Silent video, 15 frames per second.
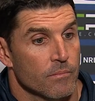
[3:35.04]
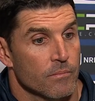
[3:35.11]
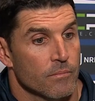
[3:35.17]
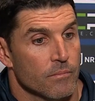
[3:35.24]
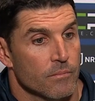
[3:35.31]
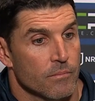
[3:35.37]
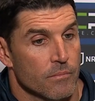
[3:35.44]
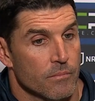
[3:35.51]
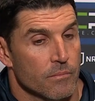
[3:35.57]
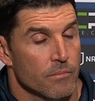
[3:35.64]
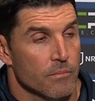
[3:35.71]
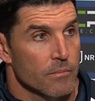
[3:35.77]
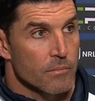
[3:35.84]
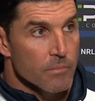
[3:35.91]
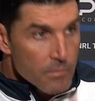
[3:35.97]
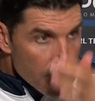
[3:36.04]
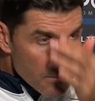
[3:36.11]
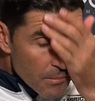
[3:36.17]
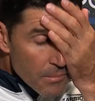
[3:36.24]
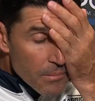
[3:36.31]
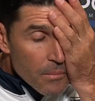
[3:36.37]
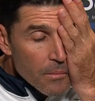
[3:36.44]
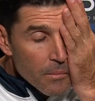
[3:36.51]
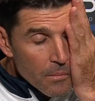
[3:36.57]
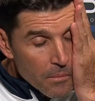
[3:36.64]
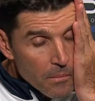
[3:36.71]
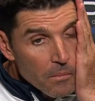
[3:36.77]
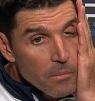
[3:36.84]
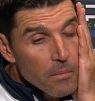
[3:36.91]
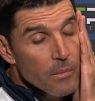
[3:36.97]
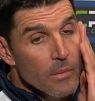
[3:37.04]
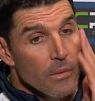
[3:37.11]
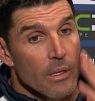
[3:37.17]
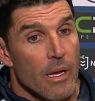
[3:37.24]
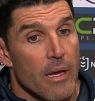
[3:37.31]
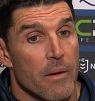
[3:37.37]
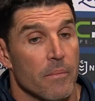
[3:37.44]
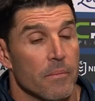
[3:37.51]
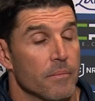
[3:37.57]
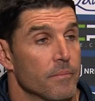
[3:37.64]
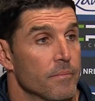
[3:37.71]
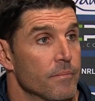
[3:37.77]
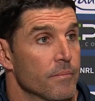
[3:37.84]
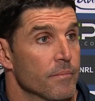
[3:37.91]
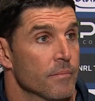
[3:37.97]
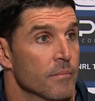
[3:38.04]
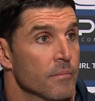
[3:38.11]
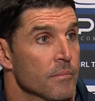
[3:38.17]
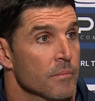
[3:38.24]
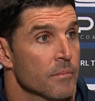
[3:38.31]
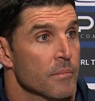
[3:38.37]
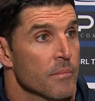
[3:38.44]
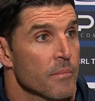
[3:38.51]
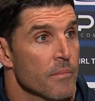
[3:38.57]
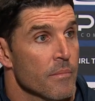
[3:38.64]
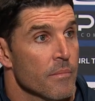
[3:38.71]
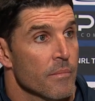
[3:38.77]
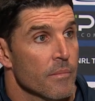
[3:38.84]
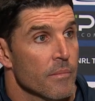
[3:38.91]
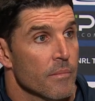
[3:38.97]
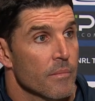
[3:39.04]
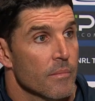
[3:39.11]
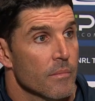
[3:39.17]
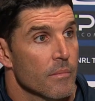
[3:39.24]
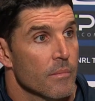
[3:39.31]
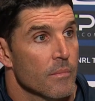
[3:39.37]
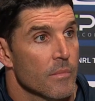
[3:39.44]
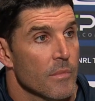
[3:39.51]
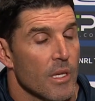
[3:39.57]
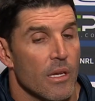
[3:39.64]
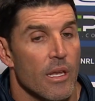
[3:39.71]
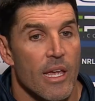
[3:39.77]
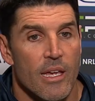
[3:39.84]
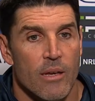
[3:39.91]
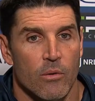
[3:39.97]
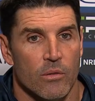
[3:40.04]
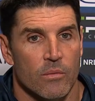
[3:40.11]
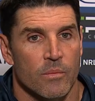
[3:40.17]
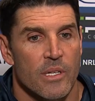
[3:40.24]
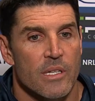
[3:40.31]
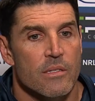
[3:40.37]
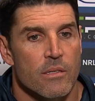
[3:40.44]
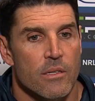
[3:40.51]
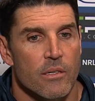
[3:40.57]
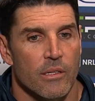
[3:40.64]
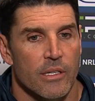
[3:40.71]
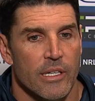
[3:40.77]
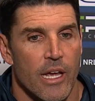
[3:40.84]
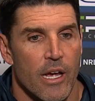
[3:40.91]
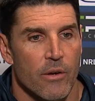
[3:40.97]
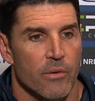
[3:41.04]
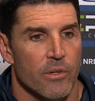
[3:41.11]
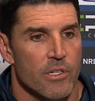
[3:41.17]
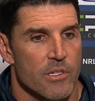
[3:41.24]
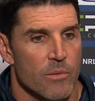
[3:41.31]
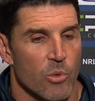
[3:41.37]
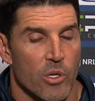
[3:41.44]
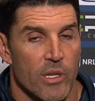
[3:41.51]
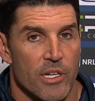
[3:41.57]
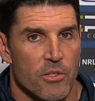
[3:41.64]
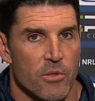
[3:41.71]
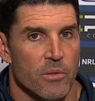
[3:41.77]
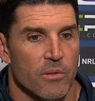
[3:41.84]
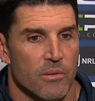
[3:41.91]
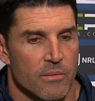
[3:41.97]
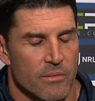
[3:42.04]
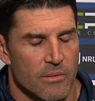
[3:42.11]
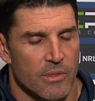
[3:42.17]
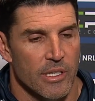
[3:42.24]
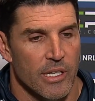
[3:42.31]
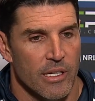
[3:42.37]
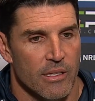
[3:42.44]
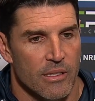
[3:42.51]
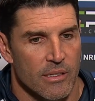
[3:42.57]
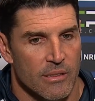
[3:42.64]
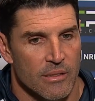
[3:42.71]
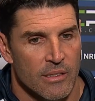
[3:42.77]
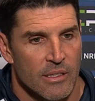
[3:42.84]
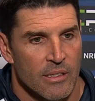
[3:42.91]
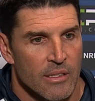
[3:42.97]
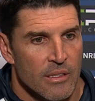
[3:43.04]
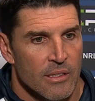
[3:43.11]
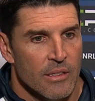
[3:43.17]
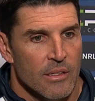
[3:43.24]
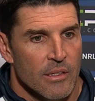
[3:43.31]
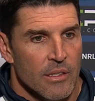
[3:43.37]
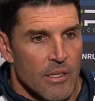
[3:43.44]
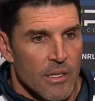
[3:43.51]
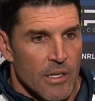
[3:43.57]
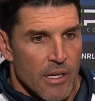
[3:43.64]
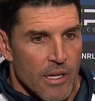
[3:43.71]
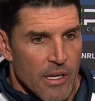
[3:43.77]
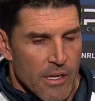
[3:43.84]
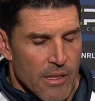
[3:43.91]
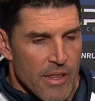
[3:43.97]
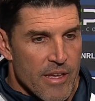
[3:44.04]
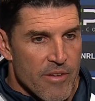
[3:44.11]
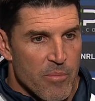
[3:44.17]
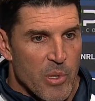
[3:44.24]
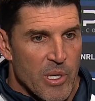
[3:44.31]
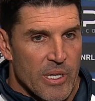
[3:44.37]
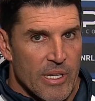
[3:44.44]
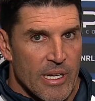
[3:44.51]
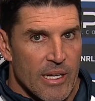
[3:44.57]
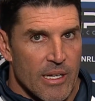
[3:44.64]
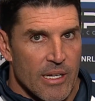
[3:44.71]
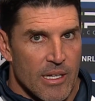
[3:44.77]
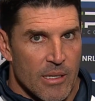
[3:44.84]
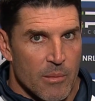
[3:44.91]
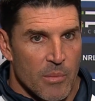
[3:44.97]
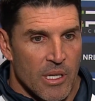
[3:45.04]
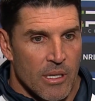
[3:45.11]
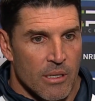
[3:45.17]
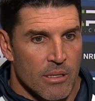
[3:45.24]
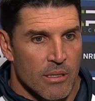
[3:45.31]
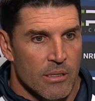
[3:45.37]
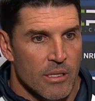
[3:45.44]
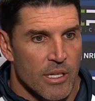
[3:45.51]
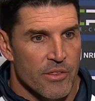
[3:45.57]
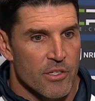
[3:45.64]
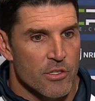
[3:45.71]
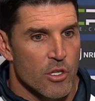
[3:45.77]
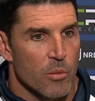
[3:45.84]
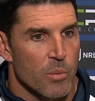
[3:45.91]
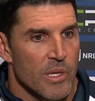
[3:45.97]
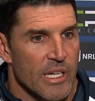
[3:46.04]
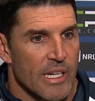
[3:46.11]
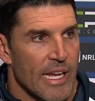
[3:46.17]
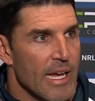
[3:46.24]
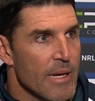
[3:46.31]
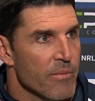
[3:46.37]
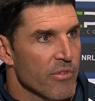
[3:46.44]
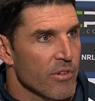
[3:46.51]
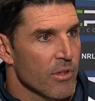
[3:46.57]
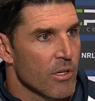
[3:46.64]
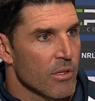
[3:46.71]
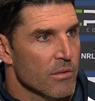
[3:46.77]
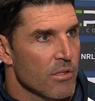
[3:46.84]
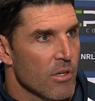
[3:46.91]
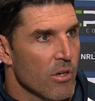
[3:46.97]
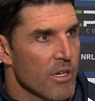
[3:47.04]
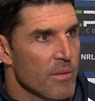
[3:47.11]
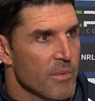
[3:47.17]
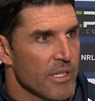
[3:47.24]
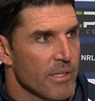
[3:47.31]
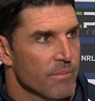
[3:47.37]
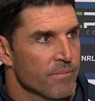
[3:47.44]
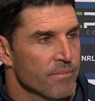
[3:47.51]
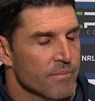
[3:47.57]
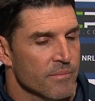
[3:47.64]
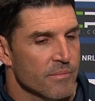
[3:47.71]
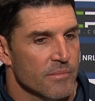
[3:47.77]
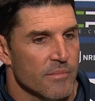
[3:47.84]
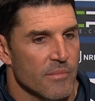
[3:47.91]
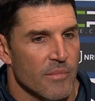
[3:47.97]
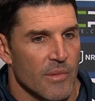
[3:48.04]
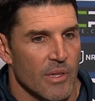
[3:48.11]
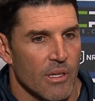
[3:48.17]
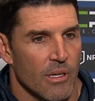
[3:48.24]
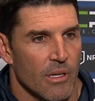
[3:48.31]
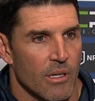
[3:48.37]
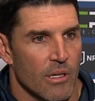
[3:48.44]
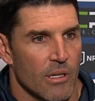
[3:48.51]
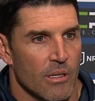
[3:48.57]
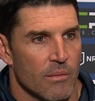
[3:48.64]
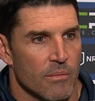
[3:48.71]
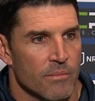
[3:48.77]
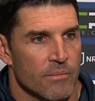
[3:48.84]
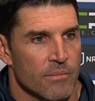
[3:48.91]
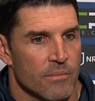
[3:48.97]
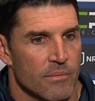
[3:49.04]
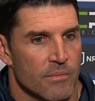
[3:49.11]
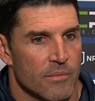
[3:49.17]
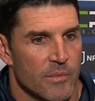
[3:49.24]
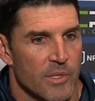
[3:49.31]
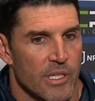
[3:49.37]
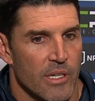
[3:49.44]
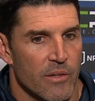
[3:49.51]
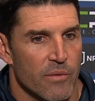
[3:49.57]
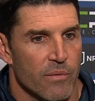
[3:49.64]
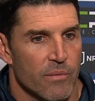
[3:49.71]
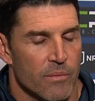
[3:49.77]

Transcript: club combinations and that sort of stuff, whether whether some of those guys should be in the mix? Yeah, well, there's certainly no reason why they shouldn't. You know, they've been um, at the top of their game for a long time, and um, you know,